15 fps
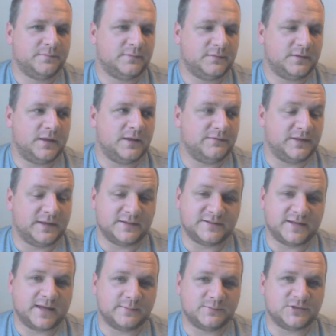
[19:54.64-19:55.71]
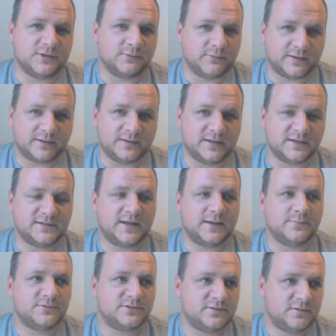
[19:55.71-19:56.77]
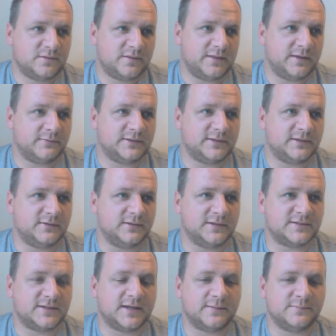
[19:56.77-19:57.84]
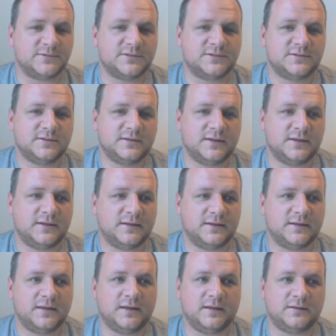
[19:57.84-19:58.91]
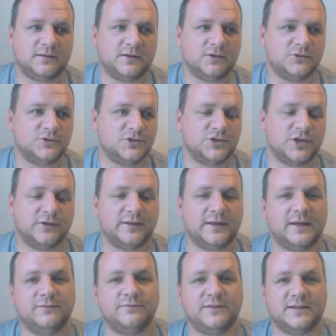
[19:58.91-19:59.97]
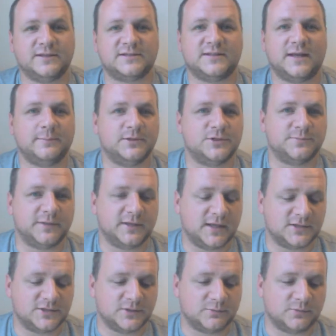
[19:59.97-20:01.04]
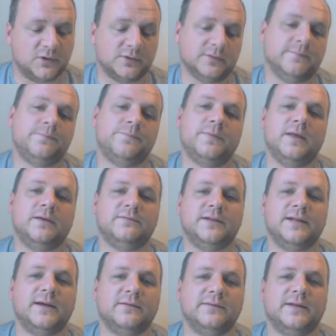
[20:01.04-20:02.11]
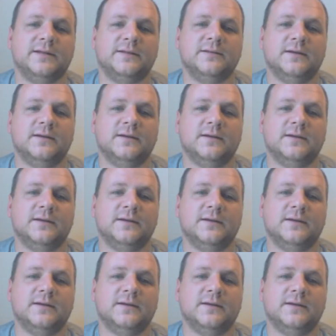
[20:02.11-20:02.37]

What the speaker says: Even exams, so written exams, theoretical exams, it goes to show that even the establishment gets it wrong every now and then.